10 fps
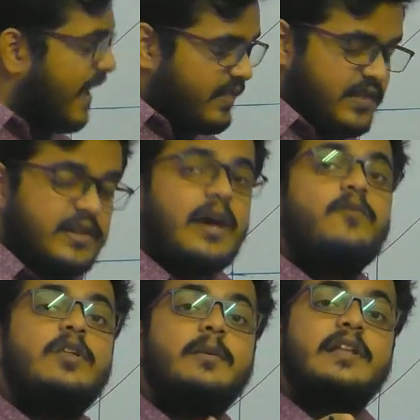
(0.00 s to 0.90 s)
tan theta
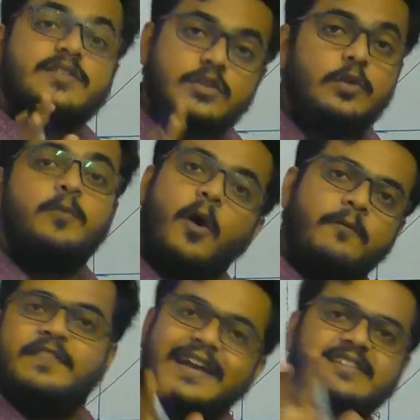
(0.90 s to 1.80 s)
will be the slope
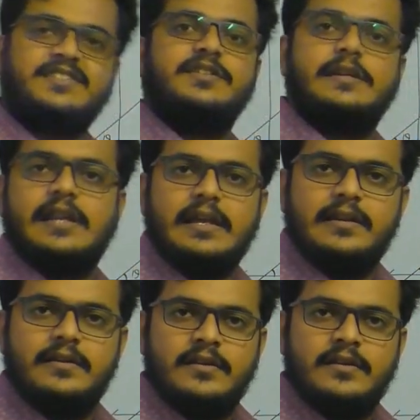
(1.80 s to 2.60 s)
of that straight line.